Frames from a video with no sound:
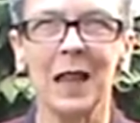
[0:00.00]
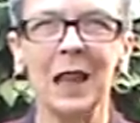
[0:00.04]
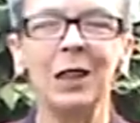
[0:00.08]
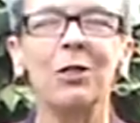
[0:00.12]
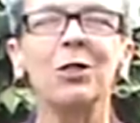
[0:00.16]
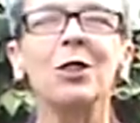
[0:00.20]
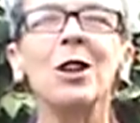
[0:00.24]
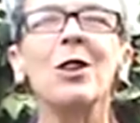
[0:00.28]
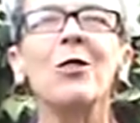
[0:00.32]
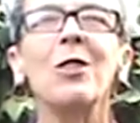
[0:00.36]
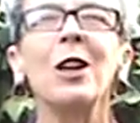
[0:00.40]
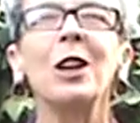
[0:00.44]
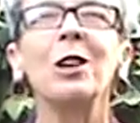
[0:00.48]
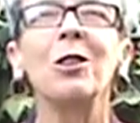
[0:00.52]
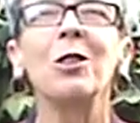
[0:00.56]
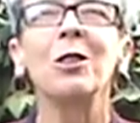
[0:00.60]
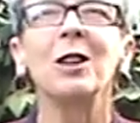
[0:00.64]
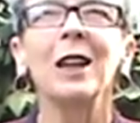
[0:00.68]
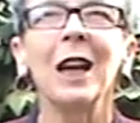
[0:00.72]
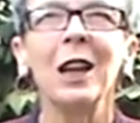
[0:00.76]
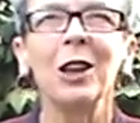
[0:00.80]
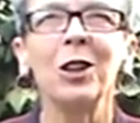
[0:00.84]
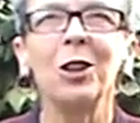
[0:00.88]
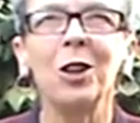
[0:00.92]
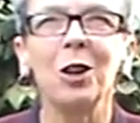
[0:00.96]
even if they
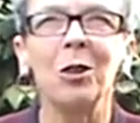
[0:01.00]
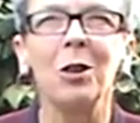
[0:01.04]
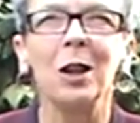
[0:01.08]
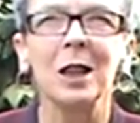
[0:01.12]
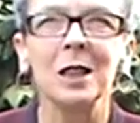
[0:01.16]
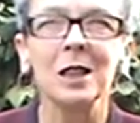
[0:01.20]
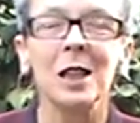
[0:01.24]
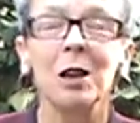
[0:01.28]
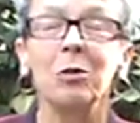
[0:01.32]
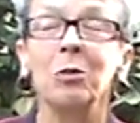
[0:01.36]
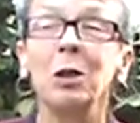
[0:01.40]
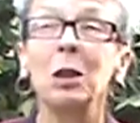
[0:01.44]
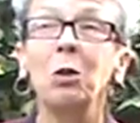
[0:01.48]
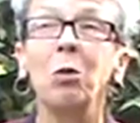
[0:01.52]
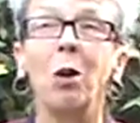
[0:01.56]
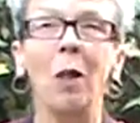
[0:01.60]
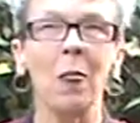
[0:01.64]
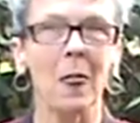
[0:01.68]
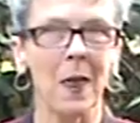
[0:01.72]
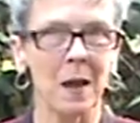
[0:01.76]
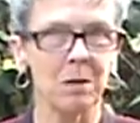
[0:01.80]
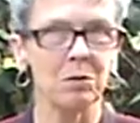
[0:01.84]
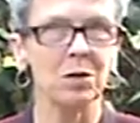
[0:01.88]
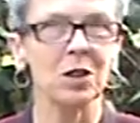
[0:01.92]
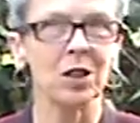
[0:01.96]
don't yet know it, and we
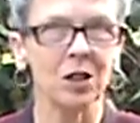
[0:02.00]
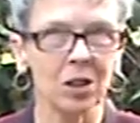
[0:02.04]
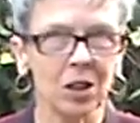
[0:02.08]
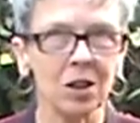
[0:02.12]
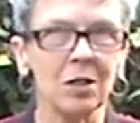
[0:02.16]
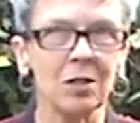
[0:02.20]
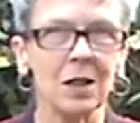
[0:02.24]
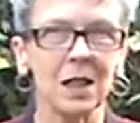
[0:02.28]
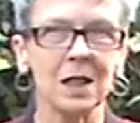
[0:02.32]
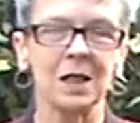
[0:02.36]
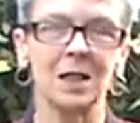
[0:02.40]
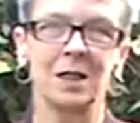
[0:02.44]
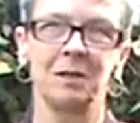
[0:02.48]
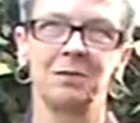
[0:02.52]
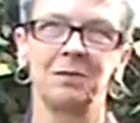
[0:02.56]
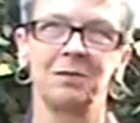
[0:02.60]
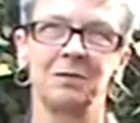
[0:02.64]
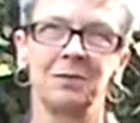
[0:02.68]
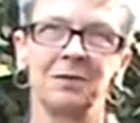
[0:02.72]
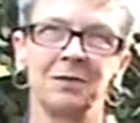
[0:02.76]
want them to know it.